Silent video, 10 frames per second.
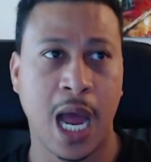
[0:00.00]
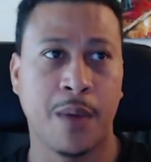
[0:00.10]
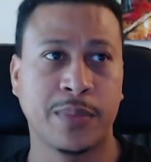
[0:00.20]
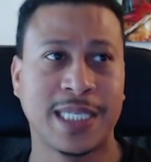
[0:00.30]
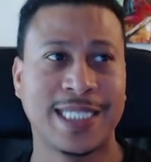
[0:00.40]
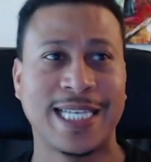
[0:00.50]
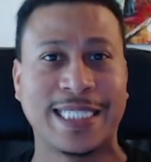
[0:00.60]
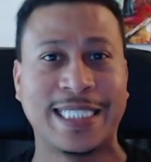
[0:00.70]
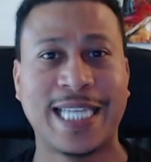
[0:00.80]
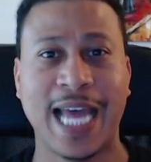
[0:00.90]

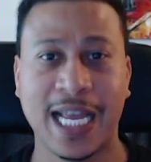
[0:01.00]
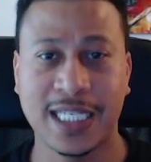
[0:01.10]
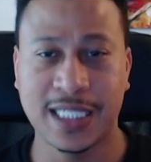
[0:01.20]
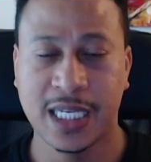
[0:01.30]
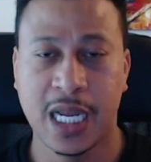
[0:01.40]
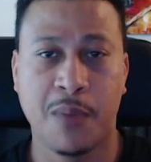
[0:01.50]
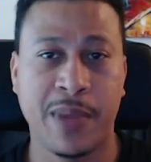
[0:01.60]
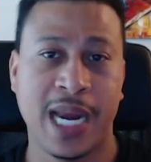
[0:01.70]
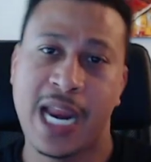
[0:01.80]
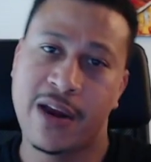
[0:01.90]
just test,
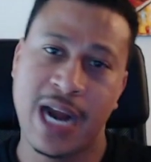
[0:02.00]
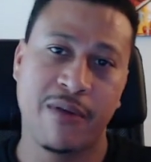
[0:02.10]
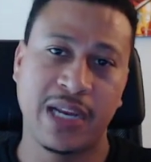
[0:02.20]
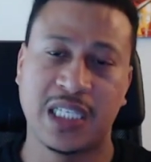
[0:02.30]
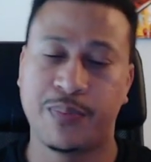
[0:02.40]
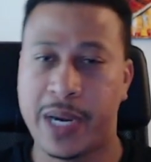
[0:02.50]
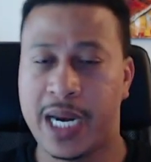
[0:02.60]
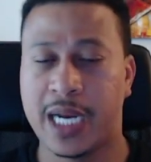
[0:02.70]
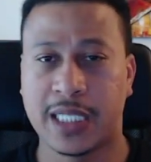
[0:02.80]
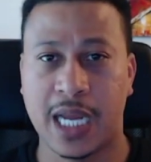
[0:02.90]
meaning that you're not really
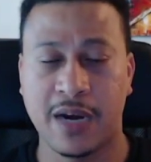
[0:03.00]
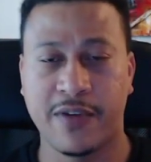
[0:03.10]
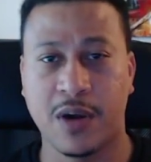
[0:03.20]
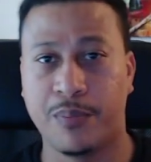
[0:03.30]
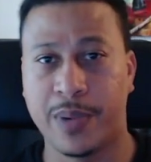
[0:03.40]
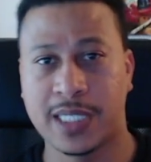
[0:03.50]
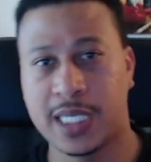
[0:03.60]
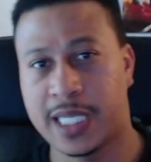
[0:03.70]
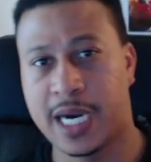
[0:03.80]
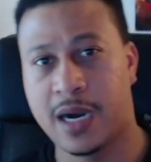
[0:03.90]
spending a ton of your
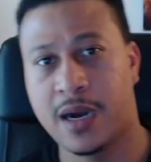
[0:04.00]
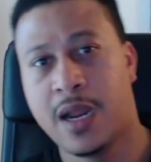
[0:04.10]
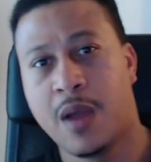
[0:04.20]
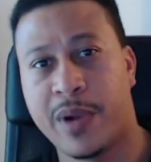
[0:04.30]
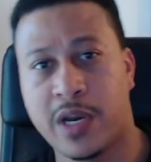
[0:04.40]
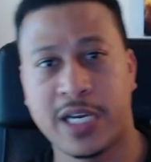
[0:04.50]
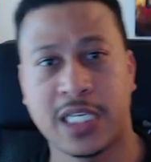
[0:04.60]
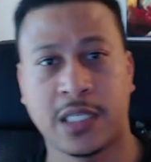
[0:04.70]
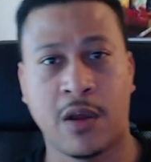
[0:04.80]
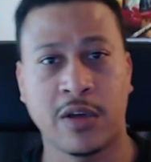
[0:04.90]
budget there, but you're
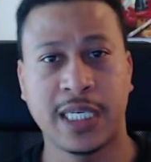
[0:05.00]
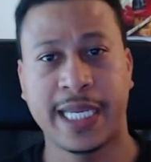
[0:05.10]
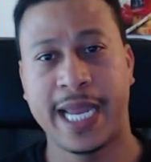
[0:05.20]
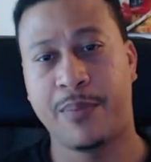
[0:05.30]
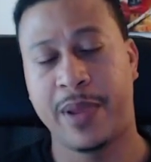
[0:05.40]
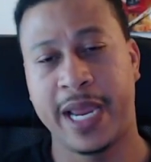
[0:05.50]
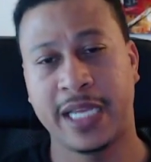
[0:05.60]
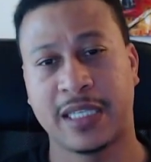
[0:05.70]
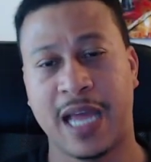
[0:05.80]
just launching campaigns to